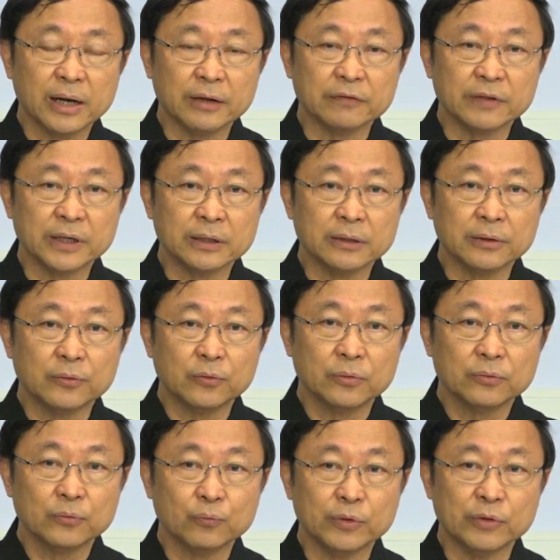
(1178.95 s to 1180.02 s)
I think
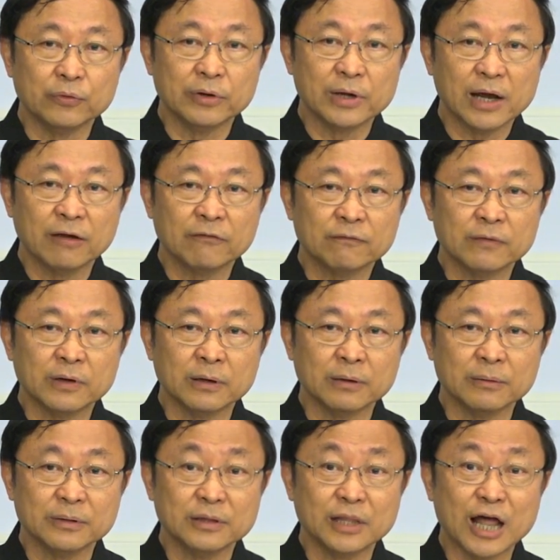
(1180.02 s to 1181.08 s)
we will have
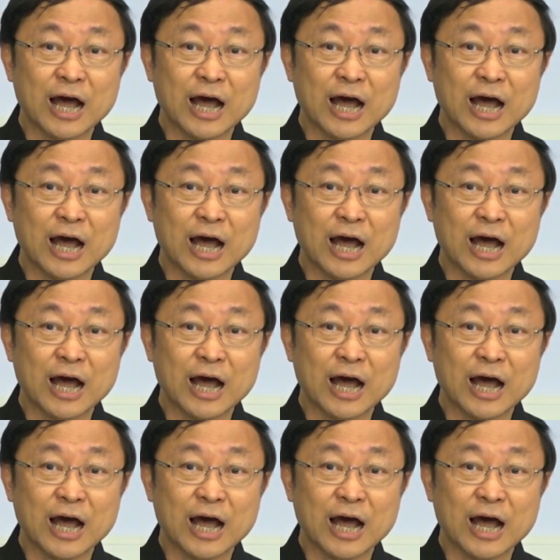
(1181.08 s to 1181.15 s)
a